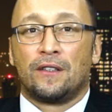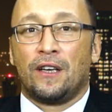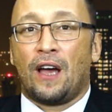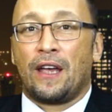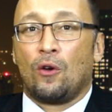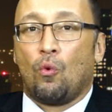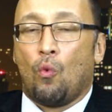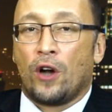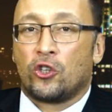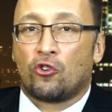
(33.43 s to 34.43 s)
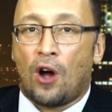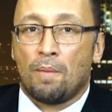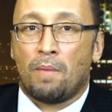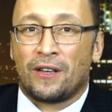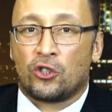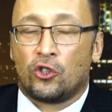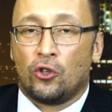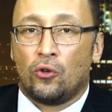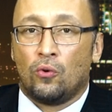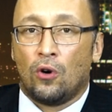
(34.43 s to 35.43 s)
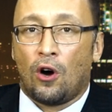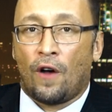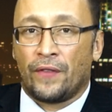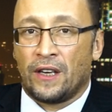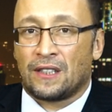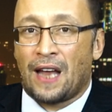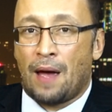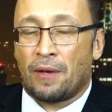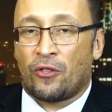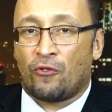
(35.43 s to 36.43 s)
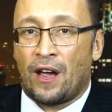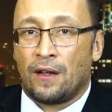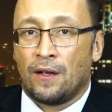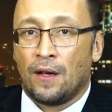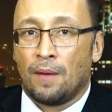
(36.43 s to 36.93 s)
Tonight, what Trump must do on the Islamic threat.